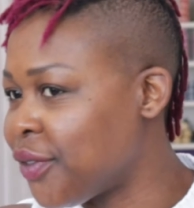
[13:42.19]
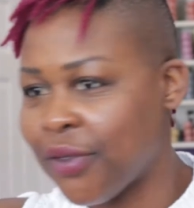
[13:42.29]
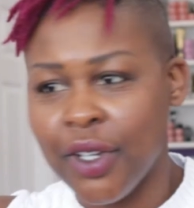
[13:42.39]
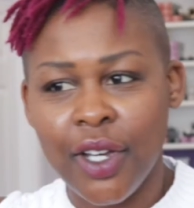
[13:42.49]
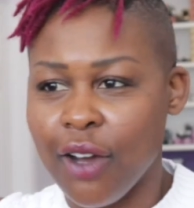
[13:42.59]

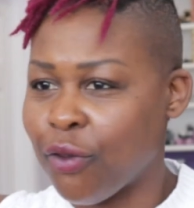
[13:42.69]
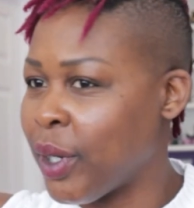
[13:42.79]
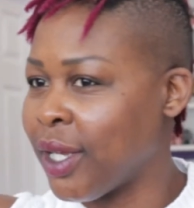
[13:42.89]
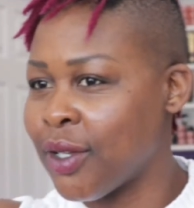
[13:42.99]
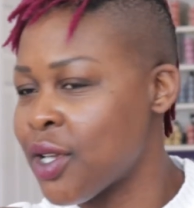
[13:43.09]
of
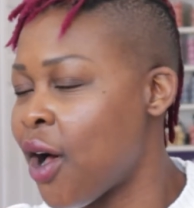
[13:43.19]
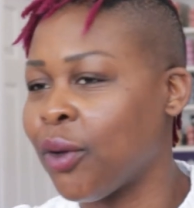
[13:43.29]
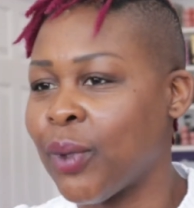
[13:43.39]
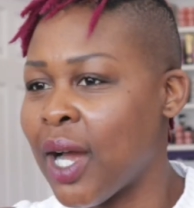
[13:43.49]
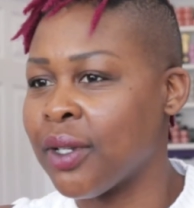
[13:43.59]
whales
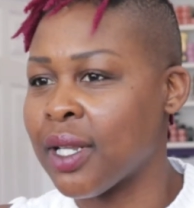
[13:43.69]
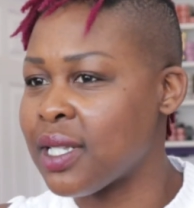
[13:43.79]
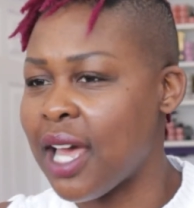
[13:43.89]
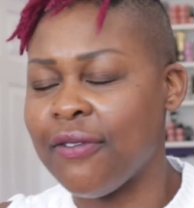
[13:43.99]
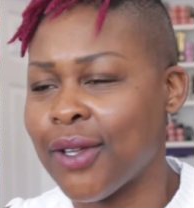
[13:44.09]
all around
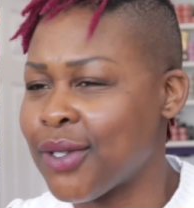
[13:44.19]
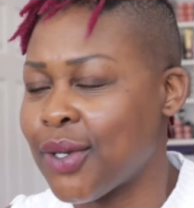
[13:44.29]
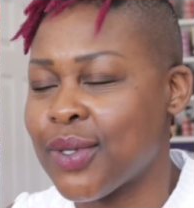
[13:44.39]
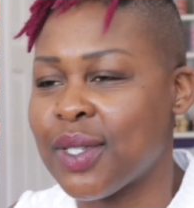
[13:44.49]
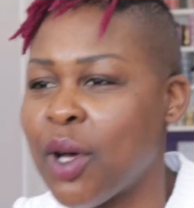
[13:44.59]
us. I felt
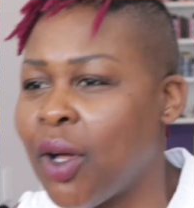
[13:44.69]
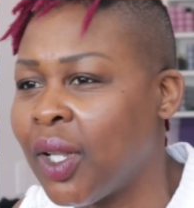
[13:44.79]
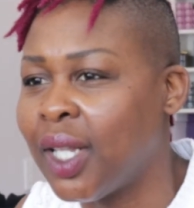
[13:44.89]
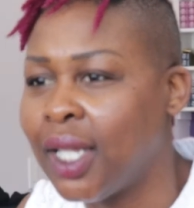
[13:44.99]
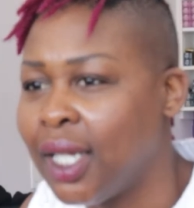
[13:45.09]
so
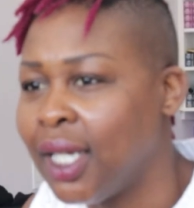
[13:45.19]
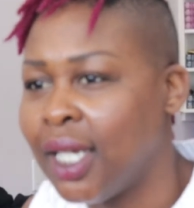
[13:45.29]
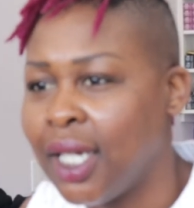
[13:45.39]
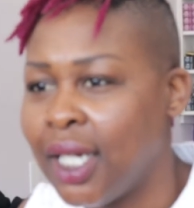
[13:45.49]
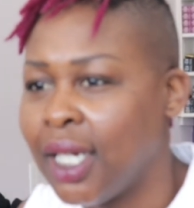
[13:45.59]
small.
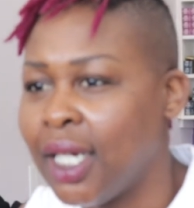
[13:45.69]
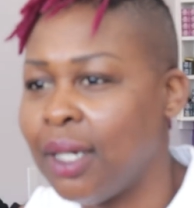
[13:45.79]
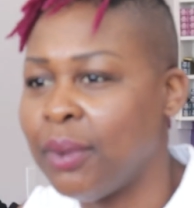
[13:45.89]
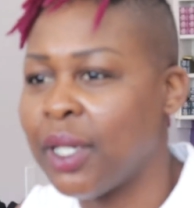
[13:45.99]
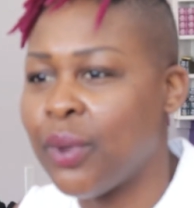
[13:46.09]

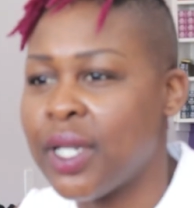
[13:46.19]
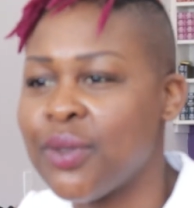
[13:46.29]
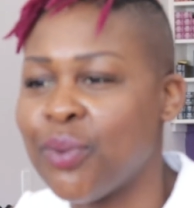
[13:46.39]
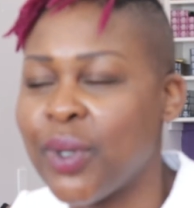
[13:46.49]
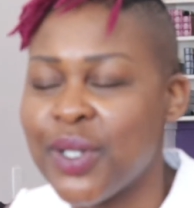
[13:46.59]
I'm like, what
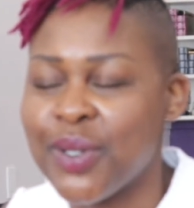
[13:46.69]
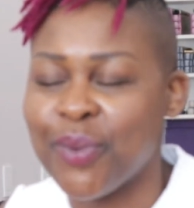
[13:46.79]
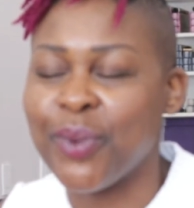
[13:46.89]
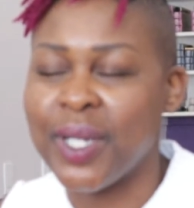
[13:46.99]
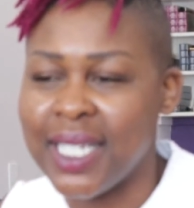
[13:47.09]
is
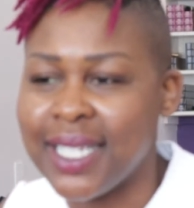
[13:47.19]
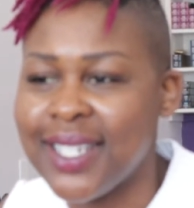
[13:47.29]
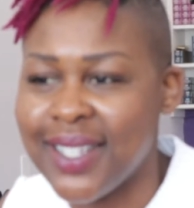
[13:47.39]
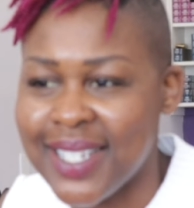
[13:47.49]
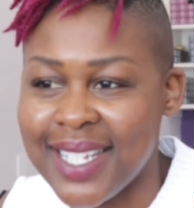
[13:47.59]
really
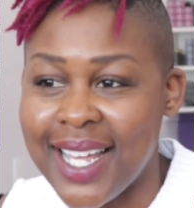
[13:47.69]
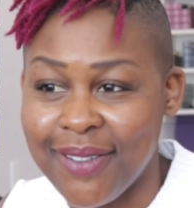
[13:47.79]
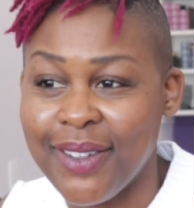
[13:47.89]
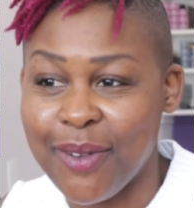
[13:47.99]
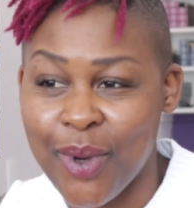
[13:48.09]
to this
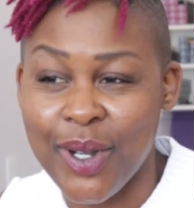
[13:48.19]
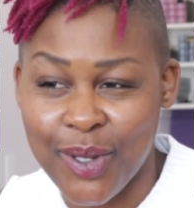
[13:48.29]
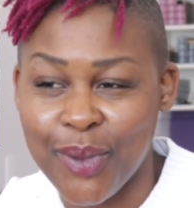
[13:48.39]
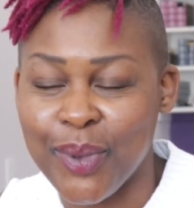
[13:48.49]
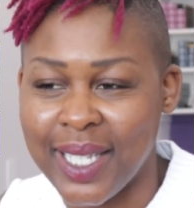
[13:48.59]
life? Like, what
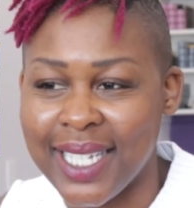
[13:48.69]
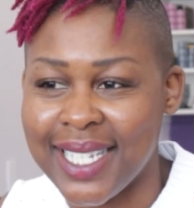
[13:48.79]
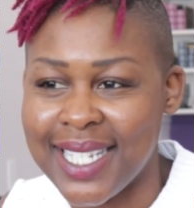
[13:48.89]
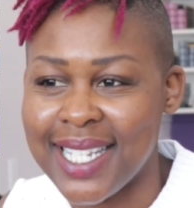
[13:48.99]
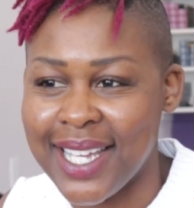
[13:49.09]
is there really
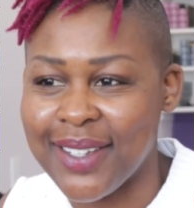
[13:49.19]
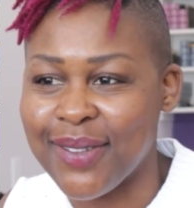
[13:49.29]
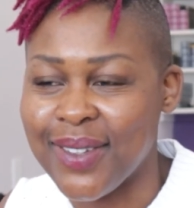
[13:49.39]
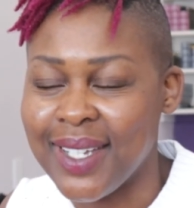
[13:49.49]
in this life?